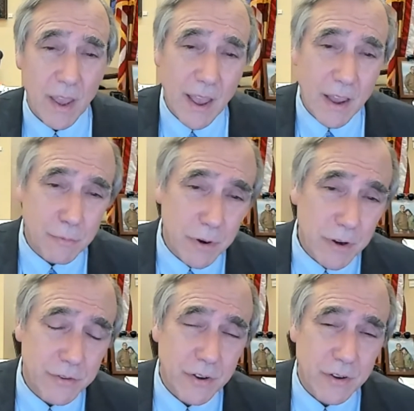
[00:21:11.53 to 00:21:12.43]
as
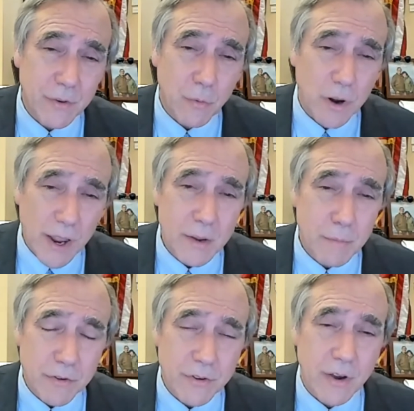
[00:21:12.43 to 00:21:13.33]
precincts that were
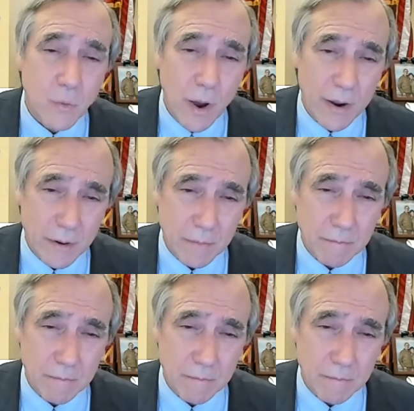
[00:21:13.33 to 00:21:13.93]
80% white.